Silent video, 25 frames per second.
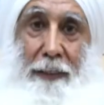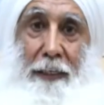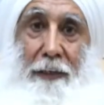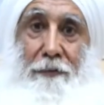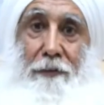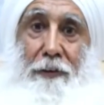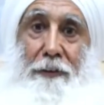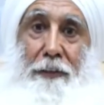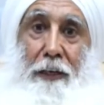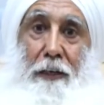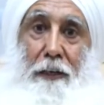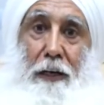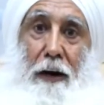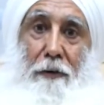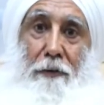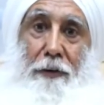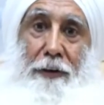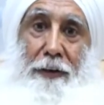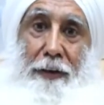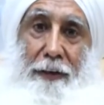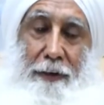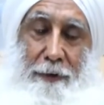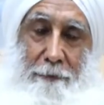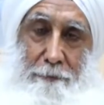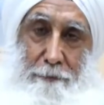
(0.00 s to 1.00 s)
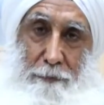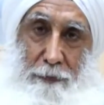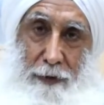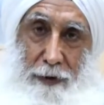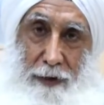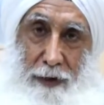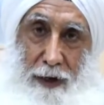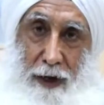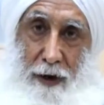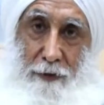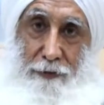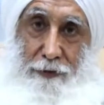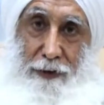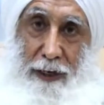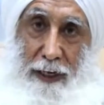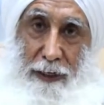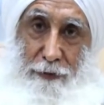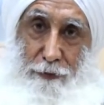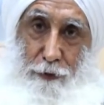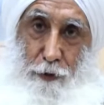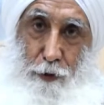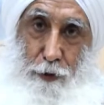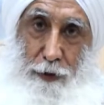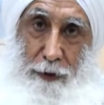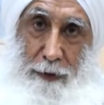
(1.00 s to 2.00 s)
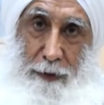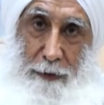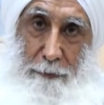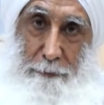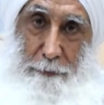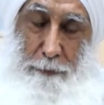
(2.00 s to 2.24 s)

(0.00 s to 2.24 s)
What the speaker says: he was the governor of California.